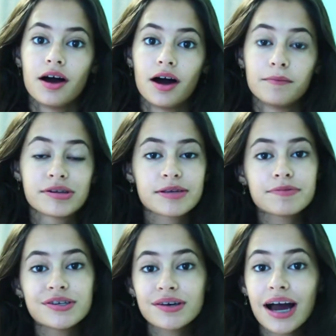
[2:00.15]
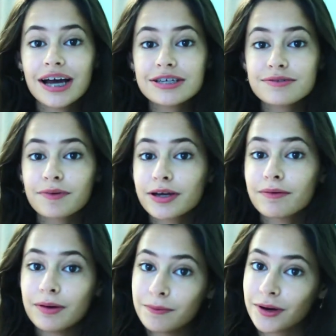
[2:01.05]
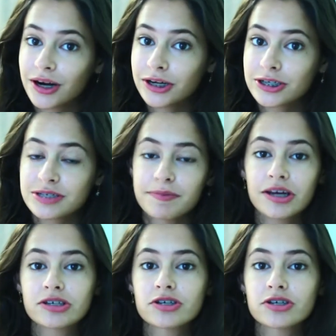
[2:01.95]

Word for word: Um, but it's up to you guys where you want to work. Just make